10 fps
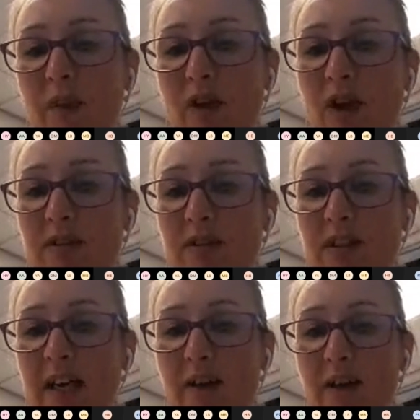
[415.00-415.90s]
cause
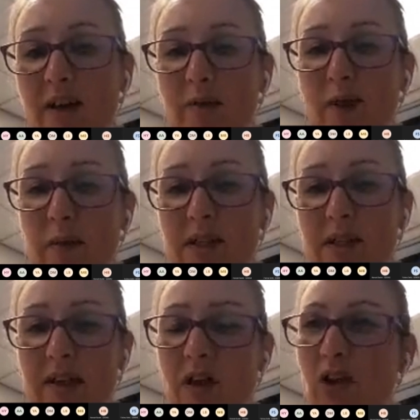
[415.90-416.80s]
diarrhea and
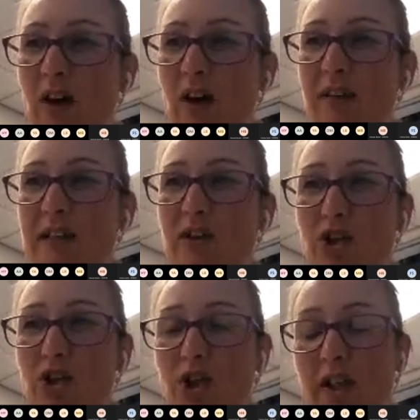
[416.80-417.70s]
vomiting, and a lot of these are
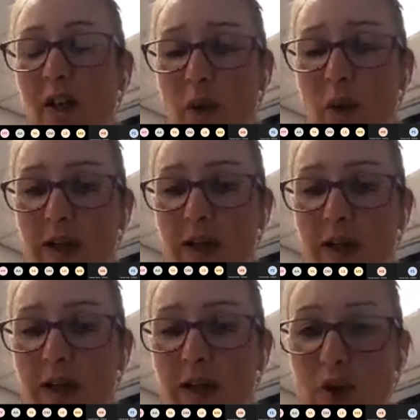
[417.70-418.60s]
usually acquired
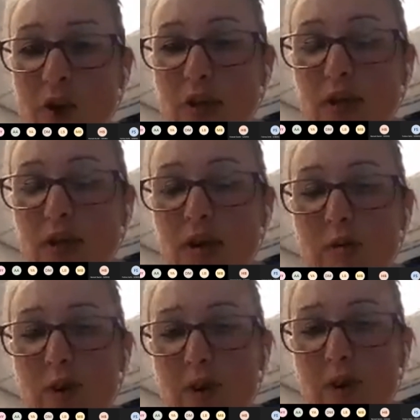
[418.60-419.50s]
abroad
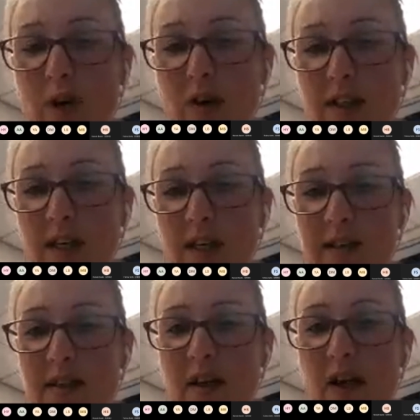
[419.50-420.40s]
on foreign
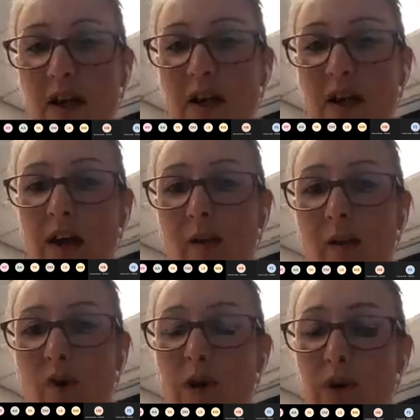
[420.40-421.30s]
holidays. One of the